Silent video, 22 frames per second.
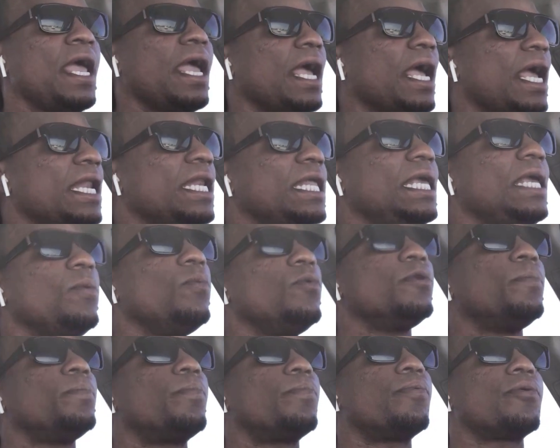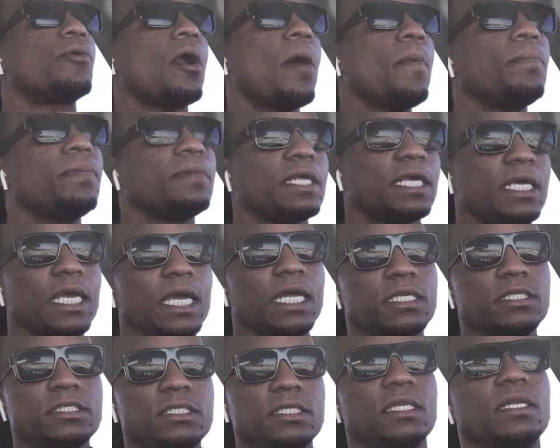And he would promptly get
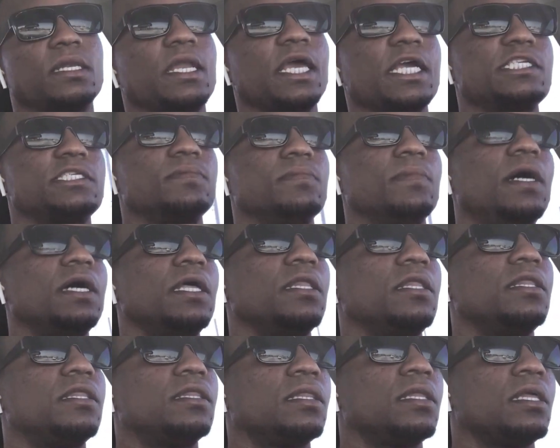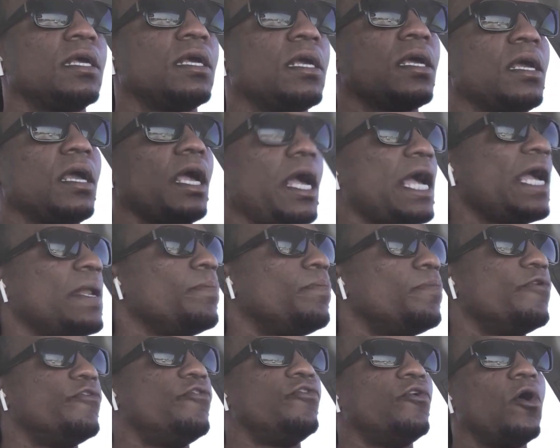into the next month and
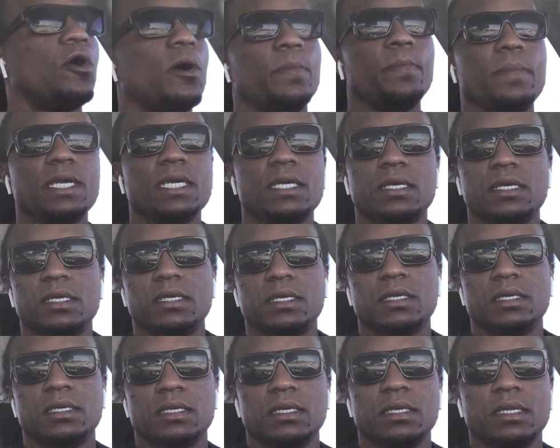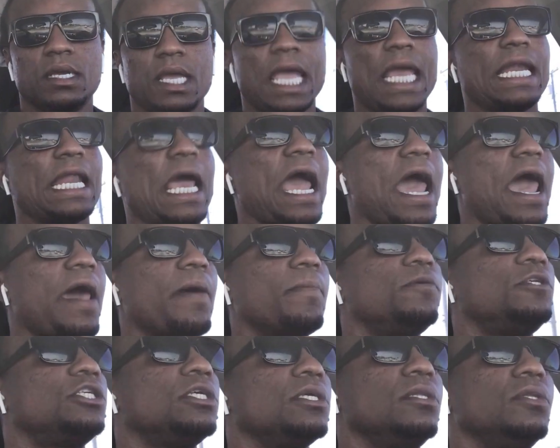perform in an
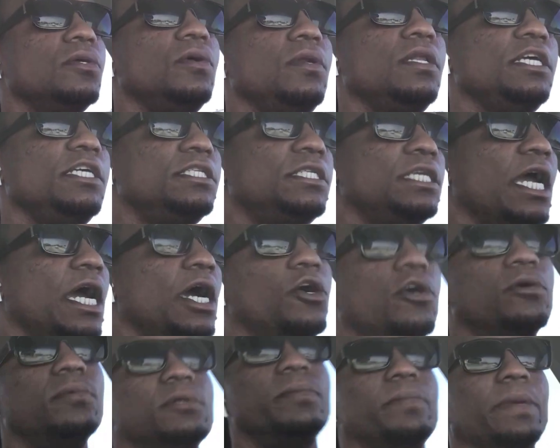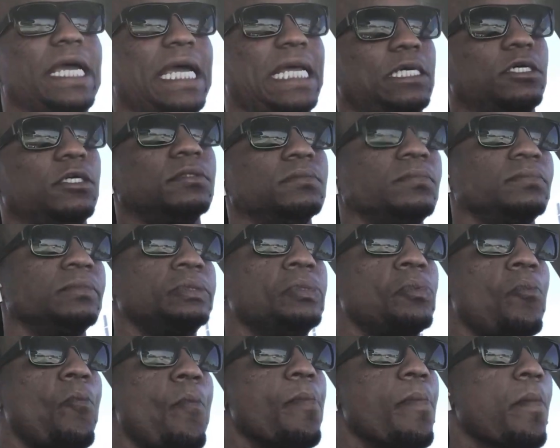absolutely terrible manner.
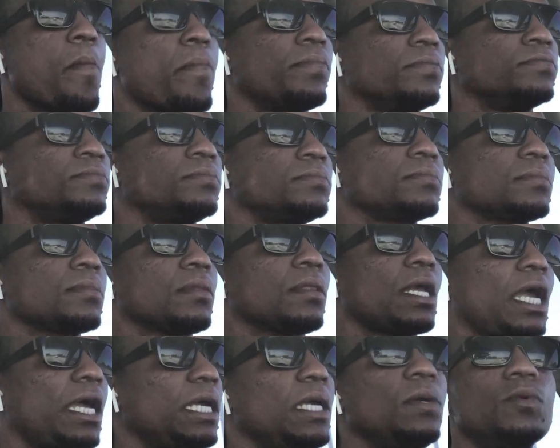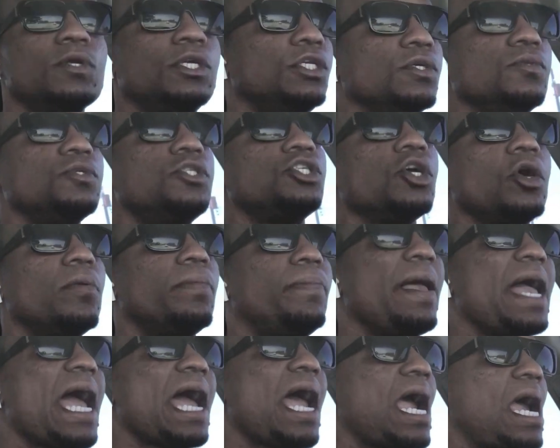And he would do so
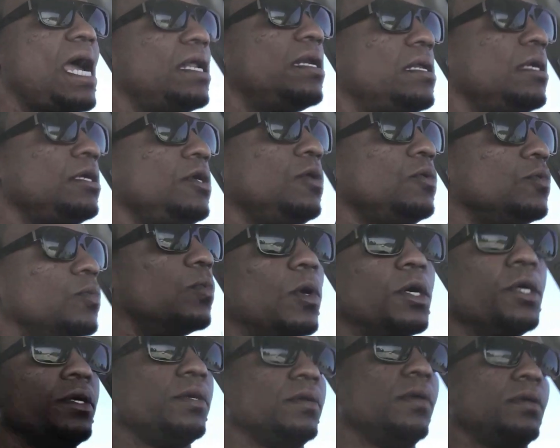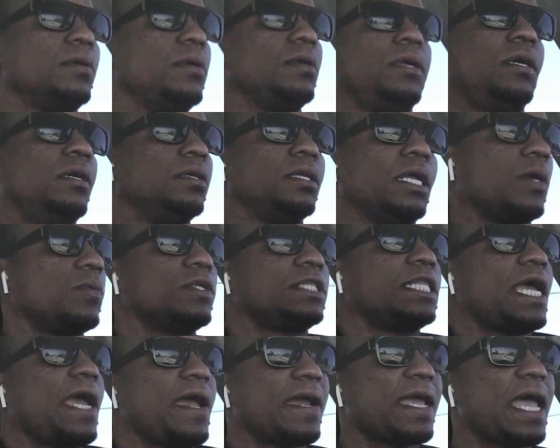bad, you would wonder, like, what
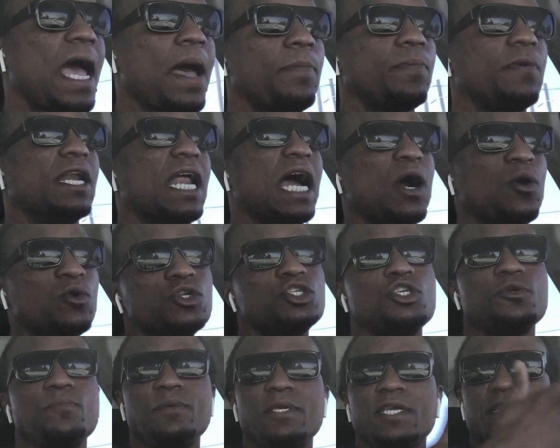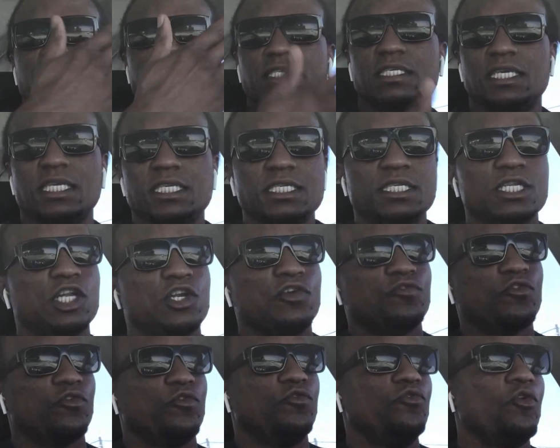the heck happened? How could you be consistent
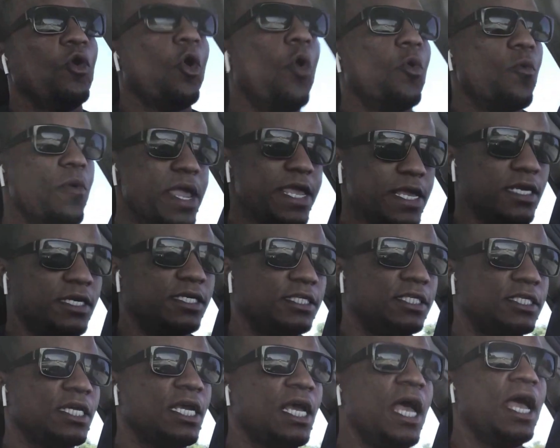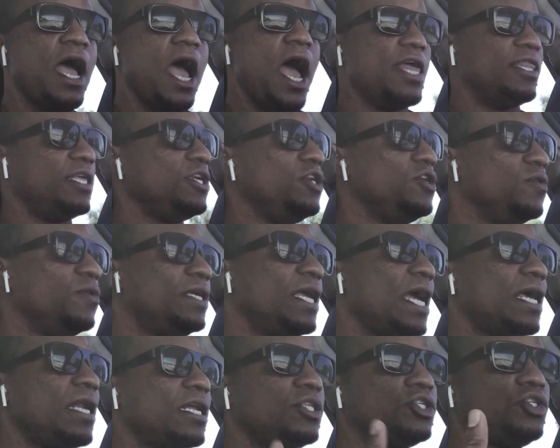for four weeks and then you
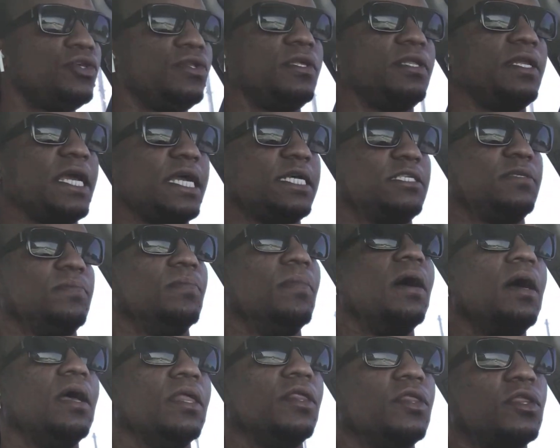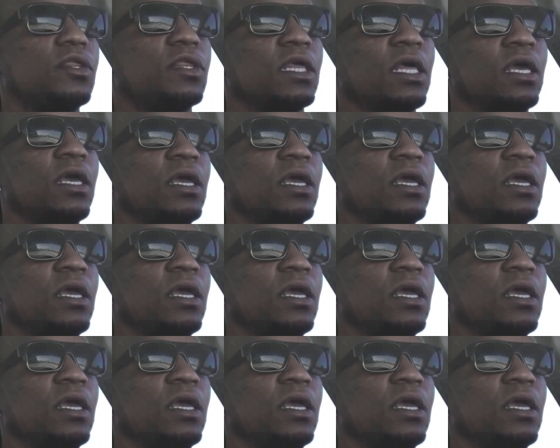get into the next month